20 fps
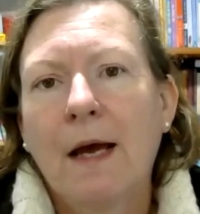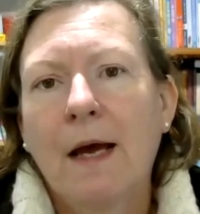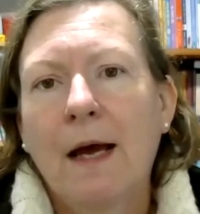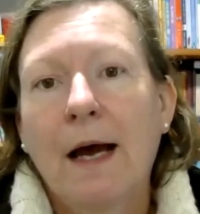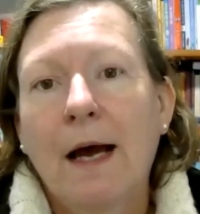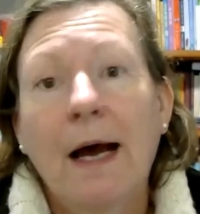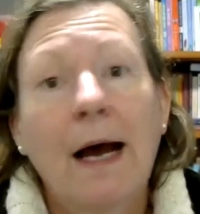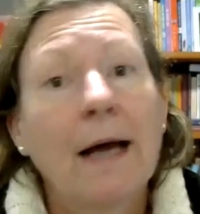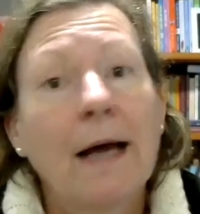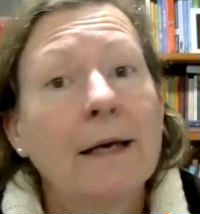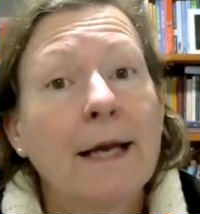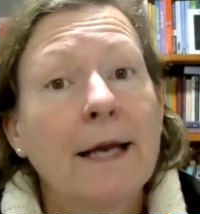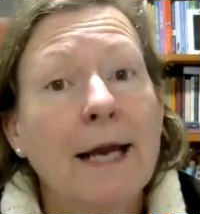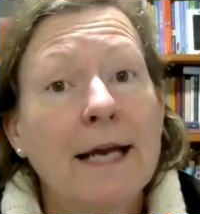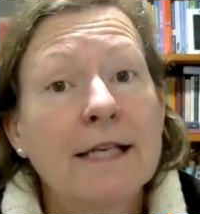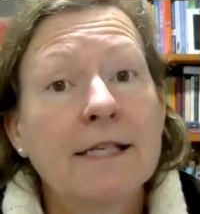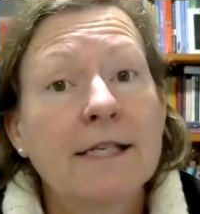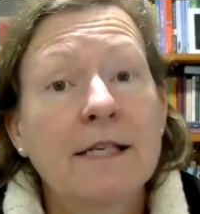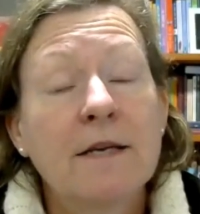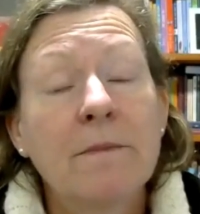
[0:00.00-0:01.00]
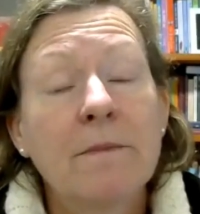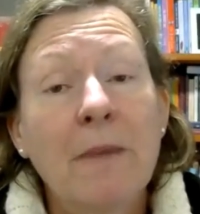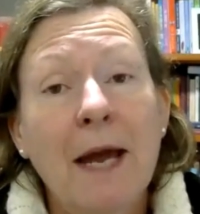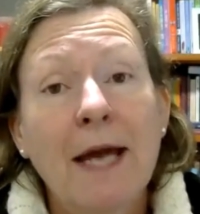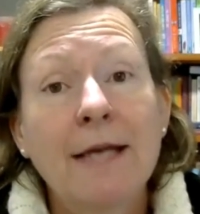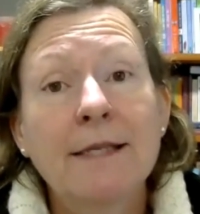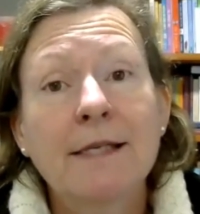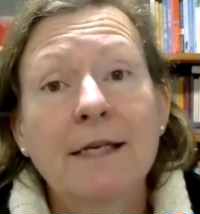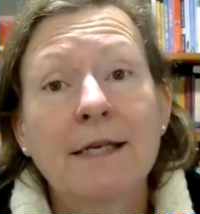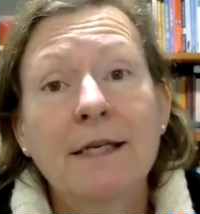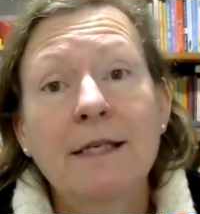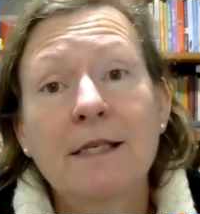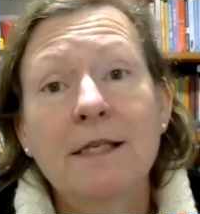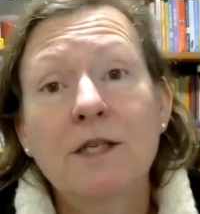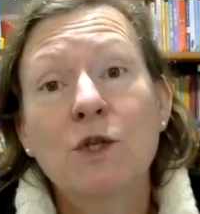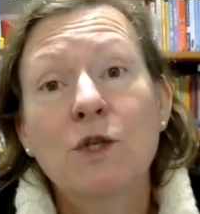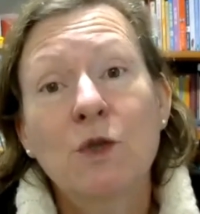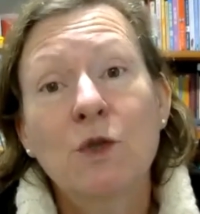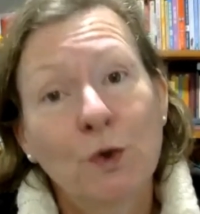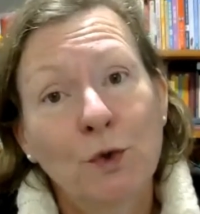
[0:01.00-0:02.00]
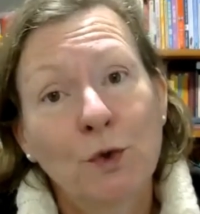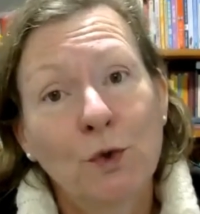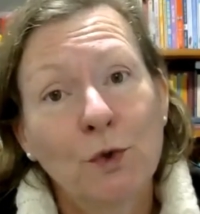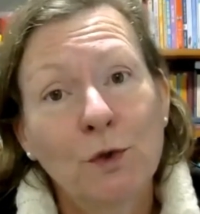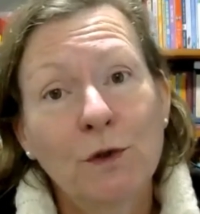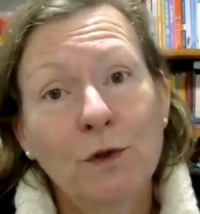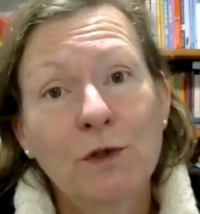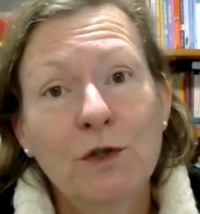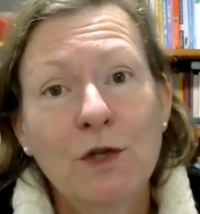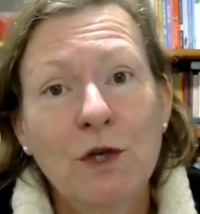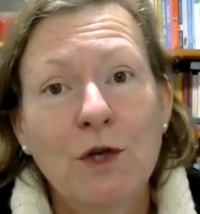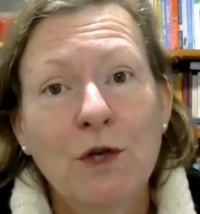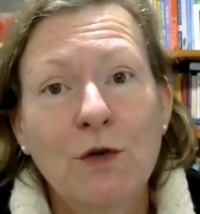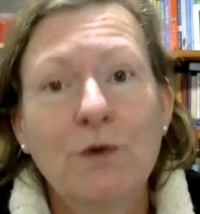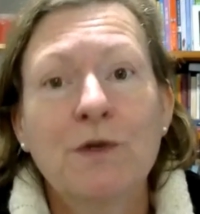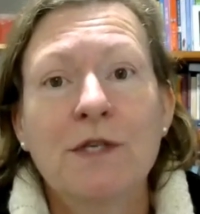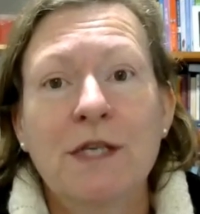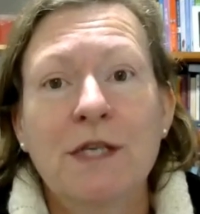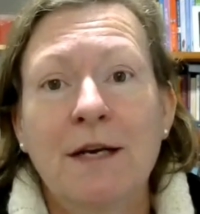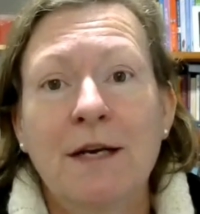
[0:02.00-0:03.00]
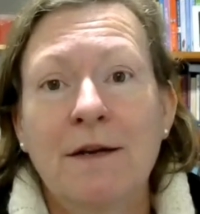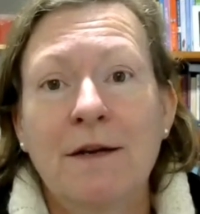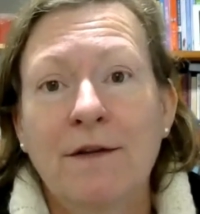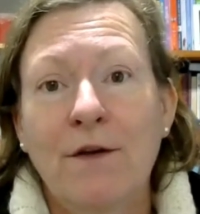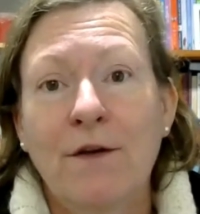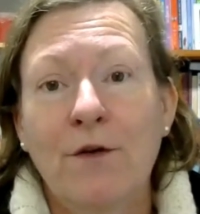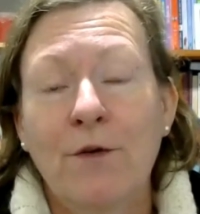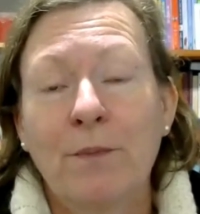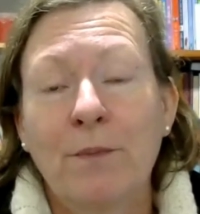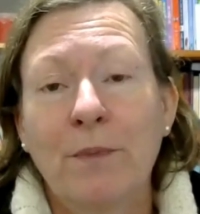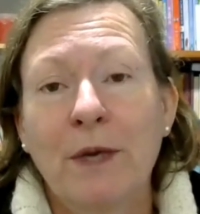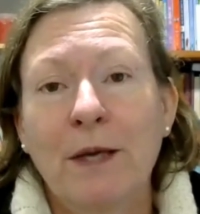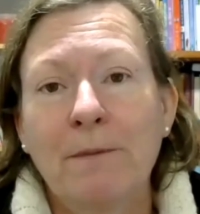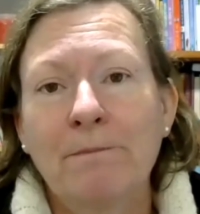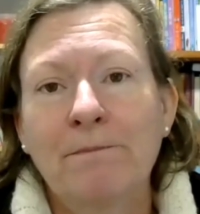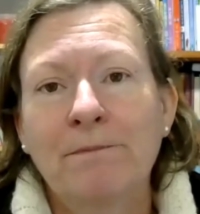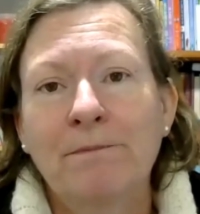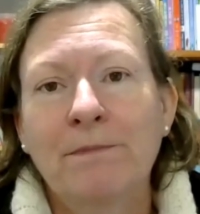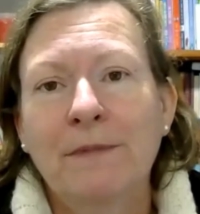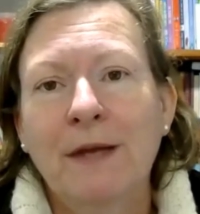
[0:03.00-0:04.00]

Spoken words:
An underestimated tool to use in therapy.